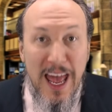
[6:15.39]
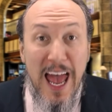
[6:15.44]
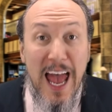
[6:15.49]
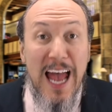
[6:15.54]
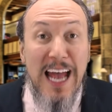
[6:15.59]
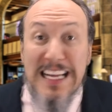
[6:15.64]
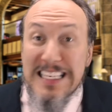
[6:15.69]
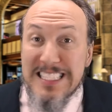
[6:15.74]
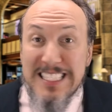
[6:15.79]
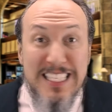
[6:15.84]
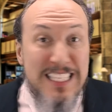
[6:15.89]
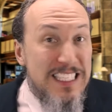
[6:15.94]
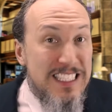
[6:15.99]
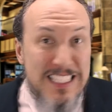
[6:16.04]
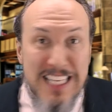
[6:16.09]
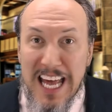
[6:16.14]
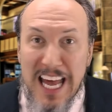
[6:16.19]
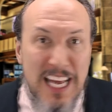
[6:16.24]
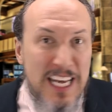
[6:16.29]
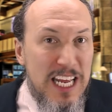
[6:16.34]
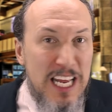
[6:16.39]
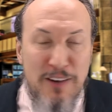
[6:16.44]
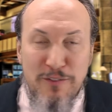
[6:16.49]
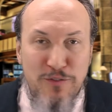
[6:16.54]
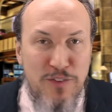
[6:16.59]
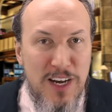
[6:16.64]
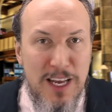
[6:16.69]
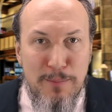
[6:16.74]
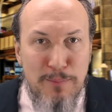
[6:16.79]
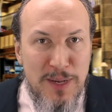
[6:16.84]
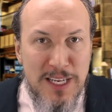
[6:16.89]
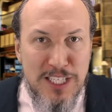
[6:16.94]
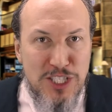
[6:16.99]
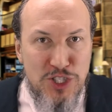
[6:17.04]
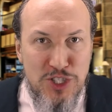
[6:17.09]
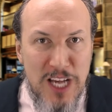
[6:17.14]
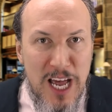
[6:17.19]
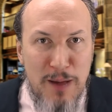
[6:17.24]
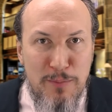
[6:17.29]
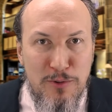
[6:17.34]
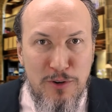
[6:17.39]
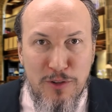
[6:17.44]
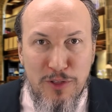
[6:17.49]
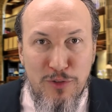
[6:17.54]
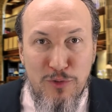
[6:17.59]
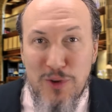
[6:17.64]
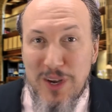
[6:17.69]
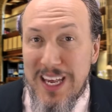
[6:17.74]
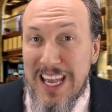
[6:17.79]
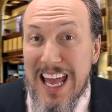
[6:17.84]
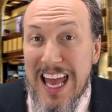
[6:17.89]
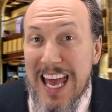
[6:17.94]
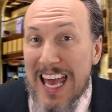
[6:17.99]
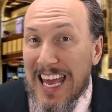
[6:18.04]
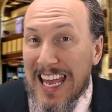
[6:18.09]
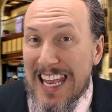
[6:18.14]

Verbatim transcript: As he said in Philippians chapter three,